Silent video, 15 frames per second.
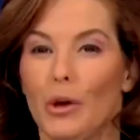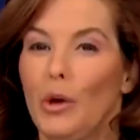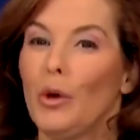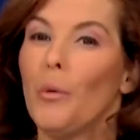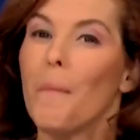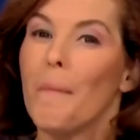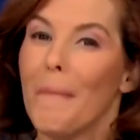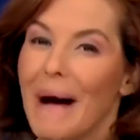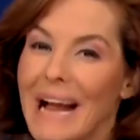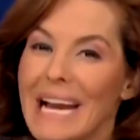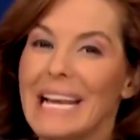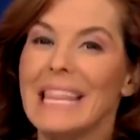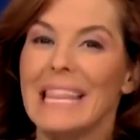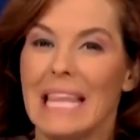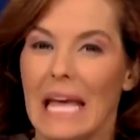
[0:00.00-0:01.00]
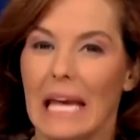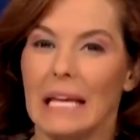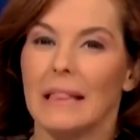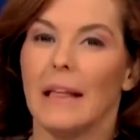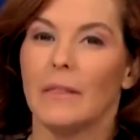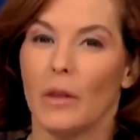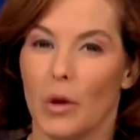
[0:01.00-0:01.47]
You might think
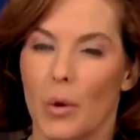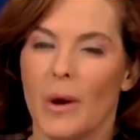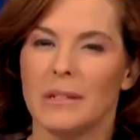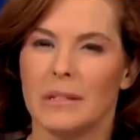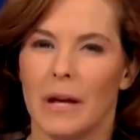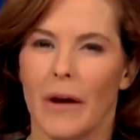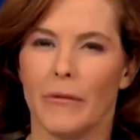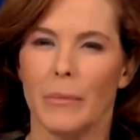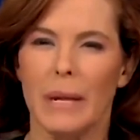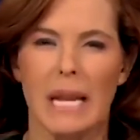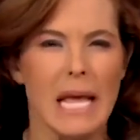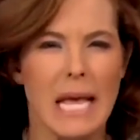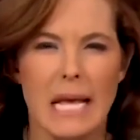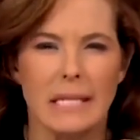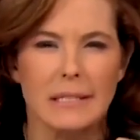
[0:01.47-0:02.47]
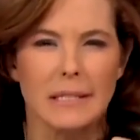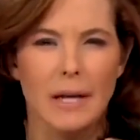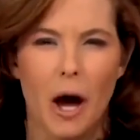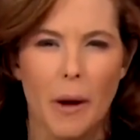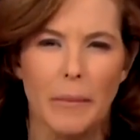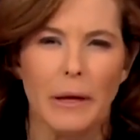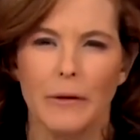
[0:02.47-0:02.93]
that the US government is
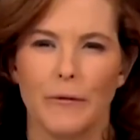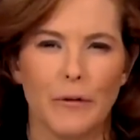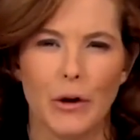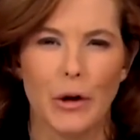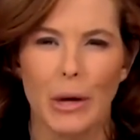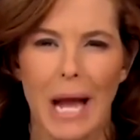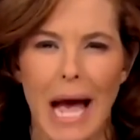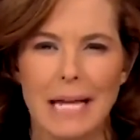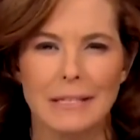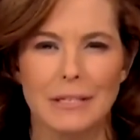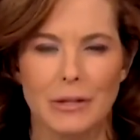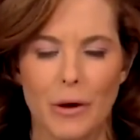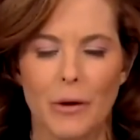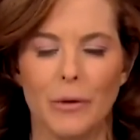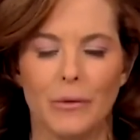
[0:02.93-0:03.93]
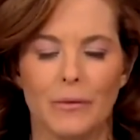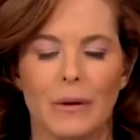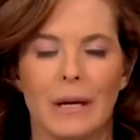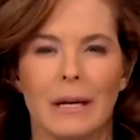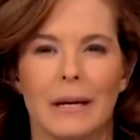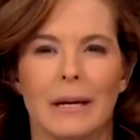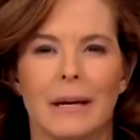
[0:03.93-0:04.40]
coming for your gas stove.
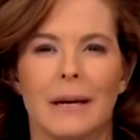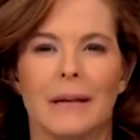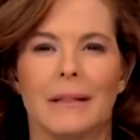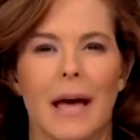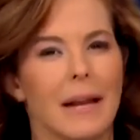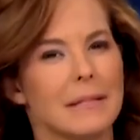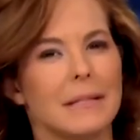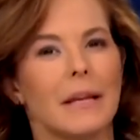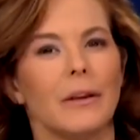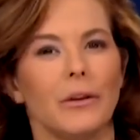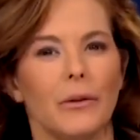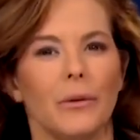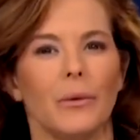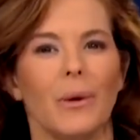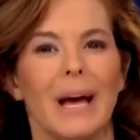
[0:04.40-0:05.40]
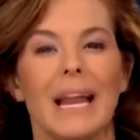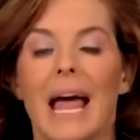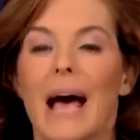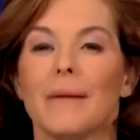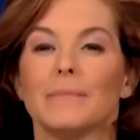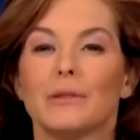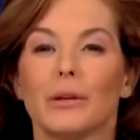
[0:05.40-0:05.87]
That is a new and
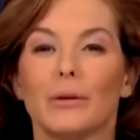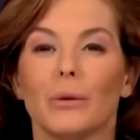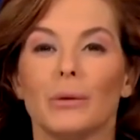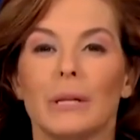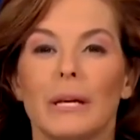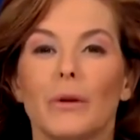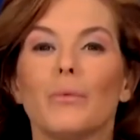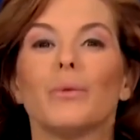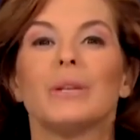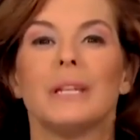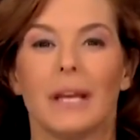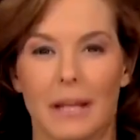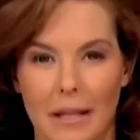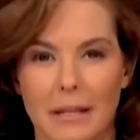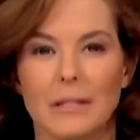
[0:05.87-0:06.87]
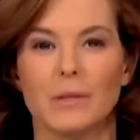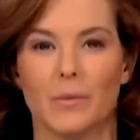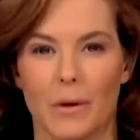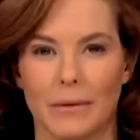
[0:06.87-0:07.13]
absolutely ridiculous